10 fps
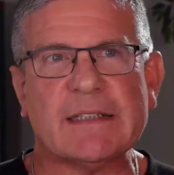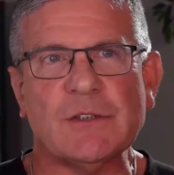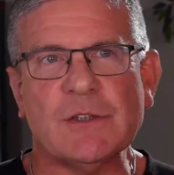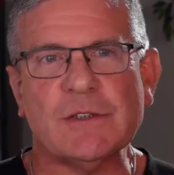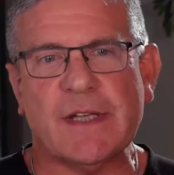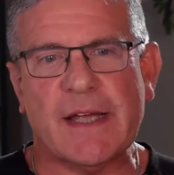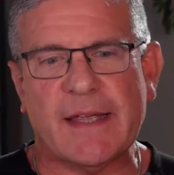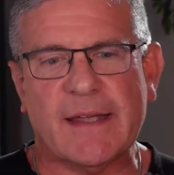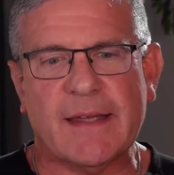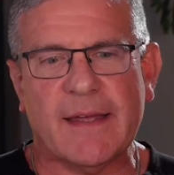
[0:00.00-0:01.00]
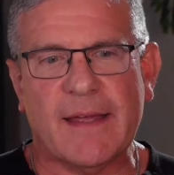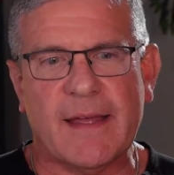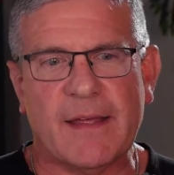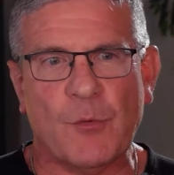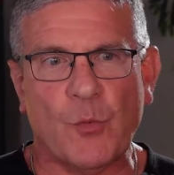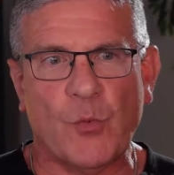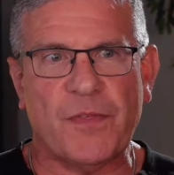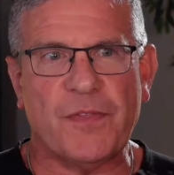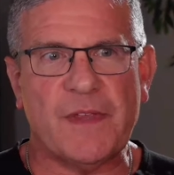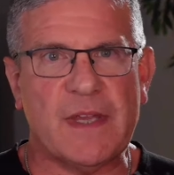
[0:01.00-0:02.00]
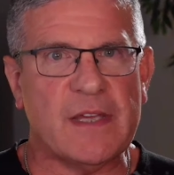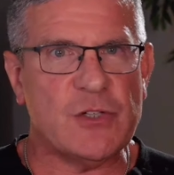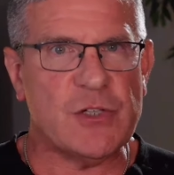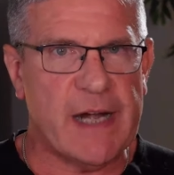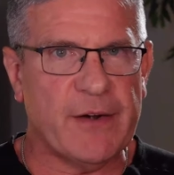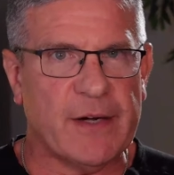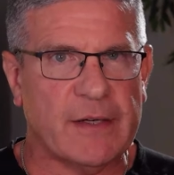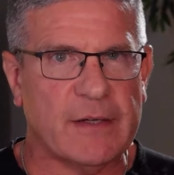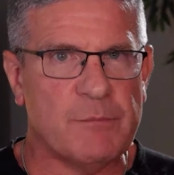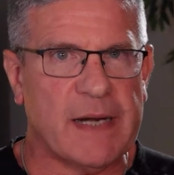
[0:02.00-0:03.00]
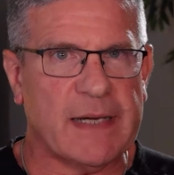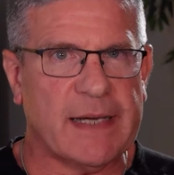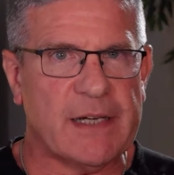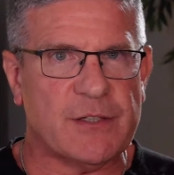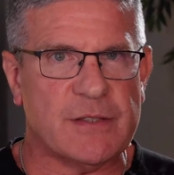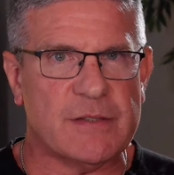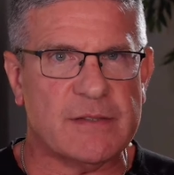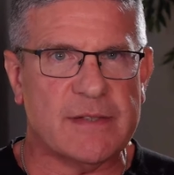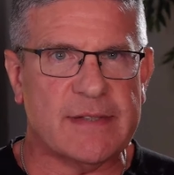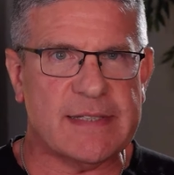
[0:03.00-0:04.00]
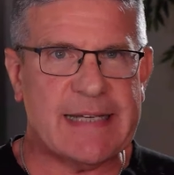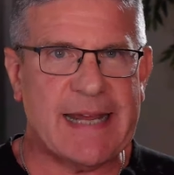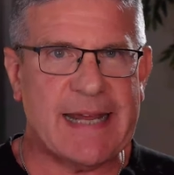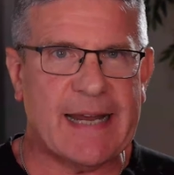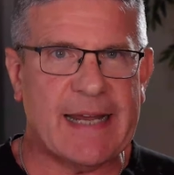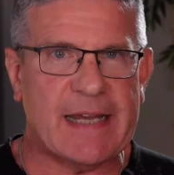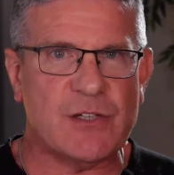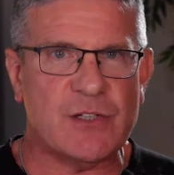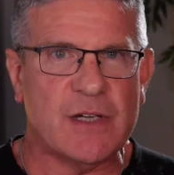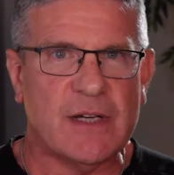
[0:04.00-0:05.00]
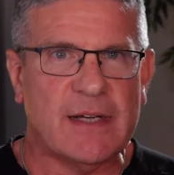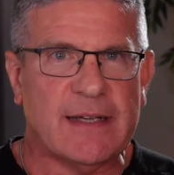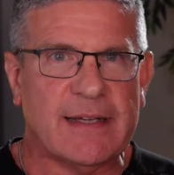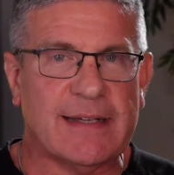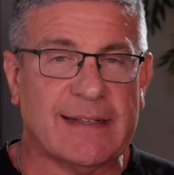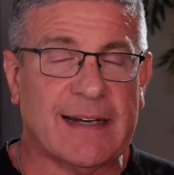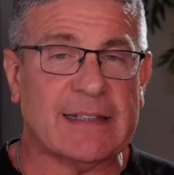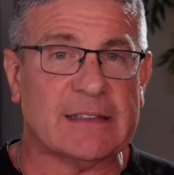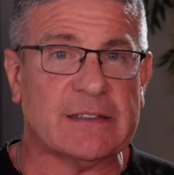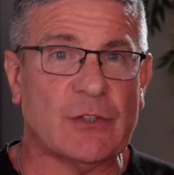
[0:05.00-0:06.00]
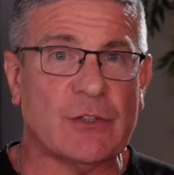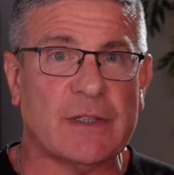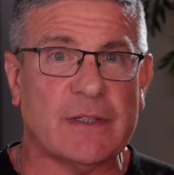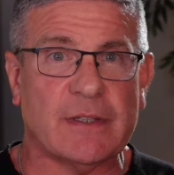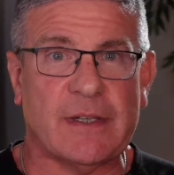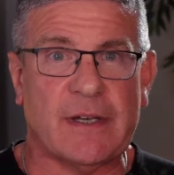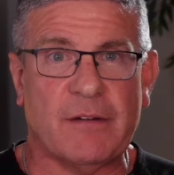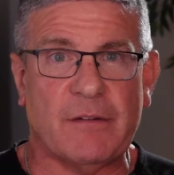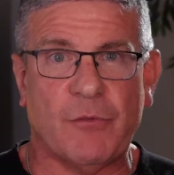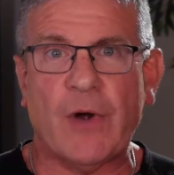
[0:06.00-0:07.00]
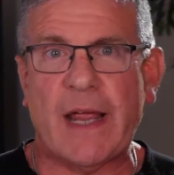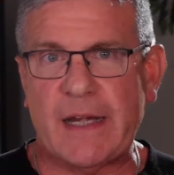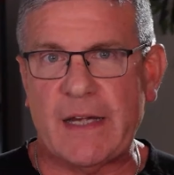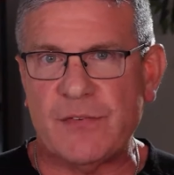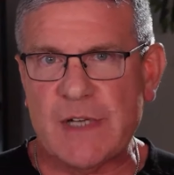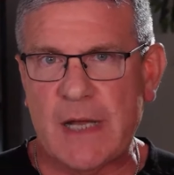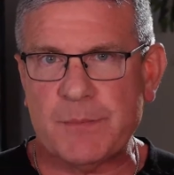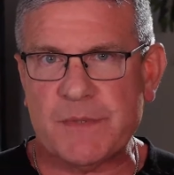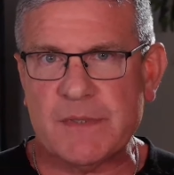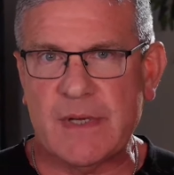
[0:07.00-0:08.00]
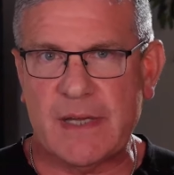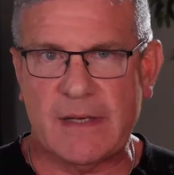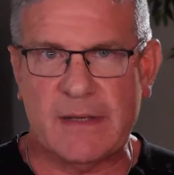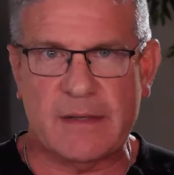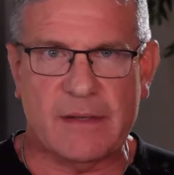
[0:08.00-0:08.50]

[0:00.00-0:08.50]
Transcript: looks like, with the generic medications in this day and age, it can honestly look in a variety of shapes. And